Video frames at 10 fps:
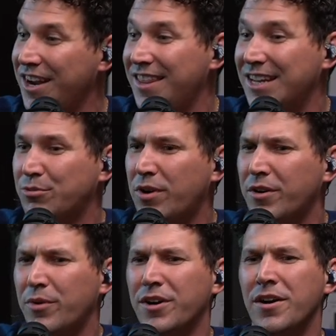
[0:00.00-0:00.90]
And that's where
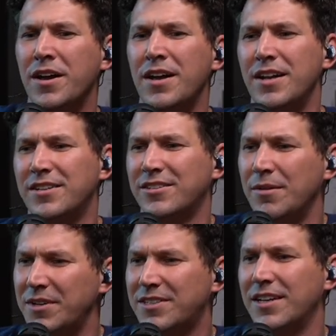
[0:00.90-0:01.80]
we're, to
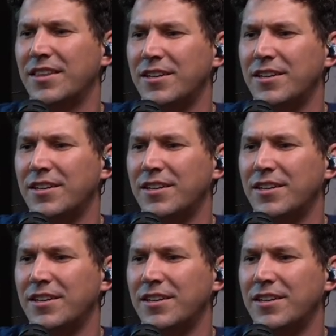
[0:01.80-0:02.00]
some extent,